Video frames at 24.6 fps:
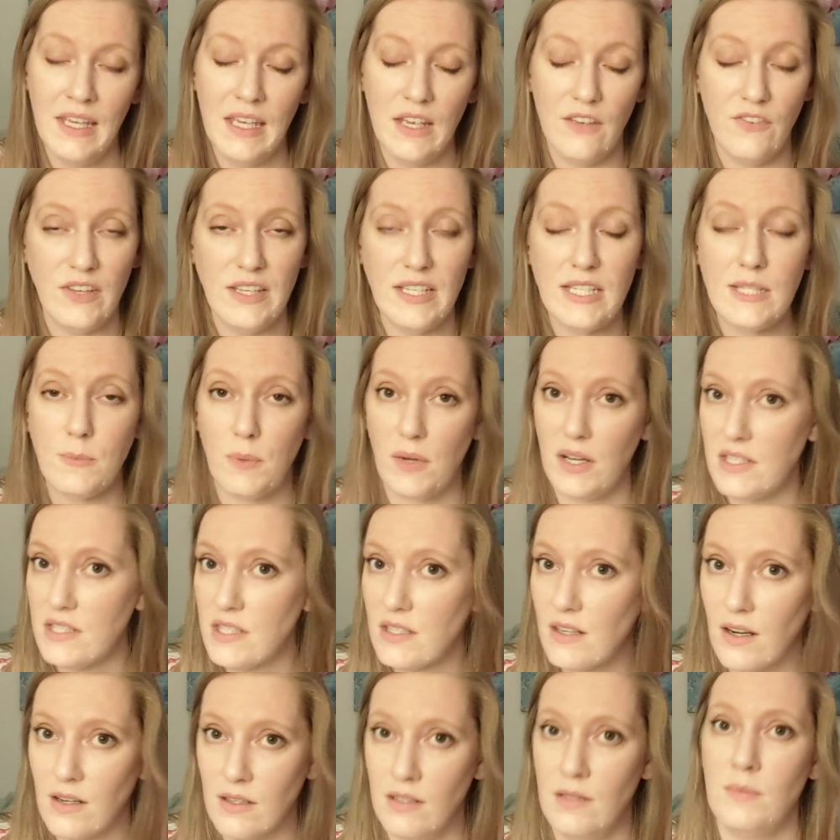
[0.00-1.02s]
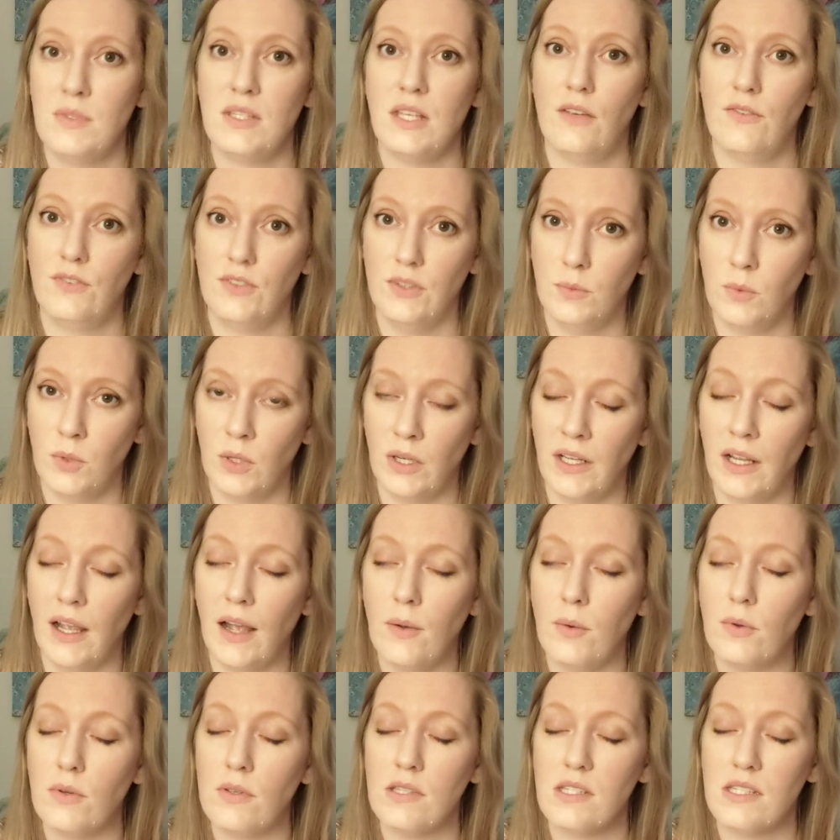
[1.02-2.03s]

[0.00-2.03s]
If he sprays it on himself in the morning, I will